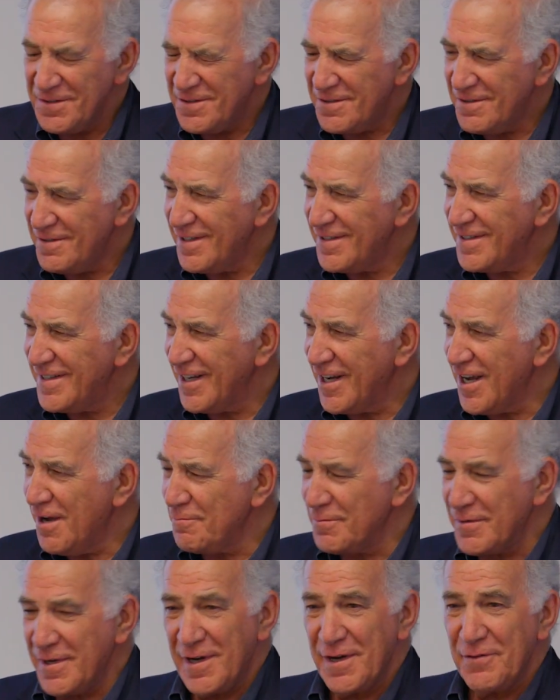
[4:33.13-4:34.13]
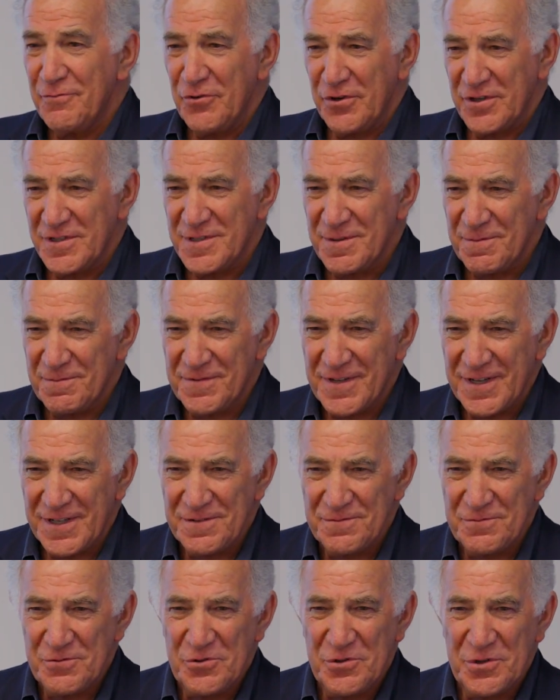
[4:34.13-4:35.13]
so I think I'm delivering some
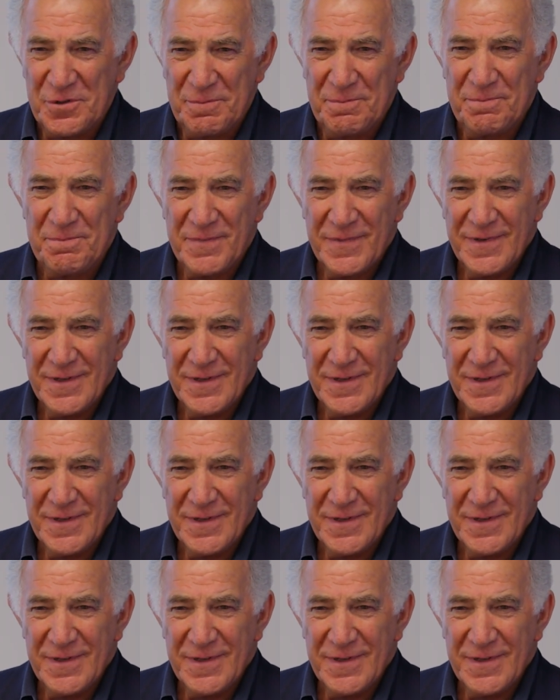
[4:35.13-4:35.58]
things for them.